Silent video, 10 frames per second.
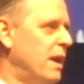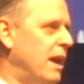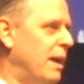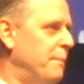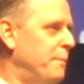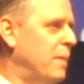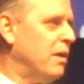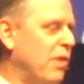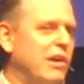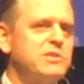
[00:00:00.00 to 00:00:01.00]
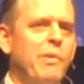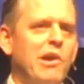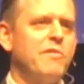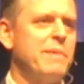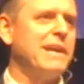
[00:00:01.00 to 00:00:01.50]
A large
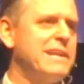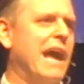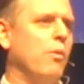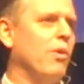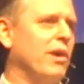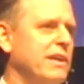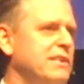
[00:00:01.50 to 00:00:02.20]
part of being a network,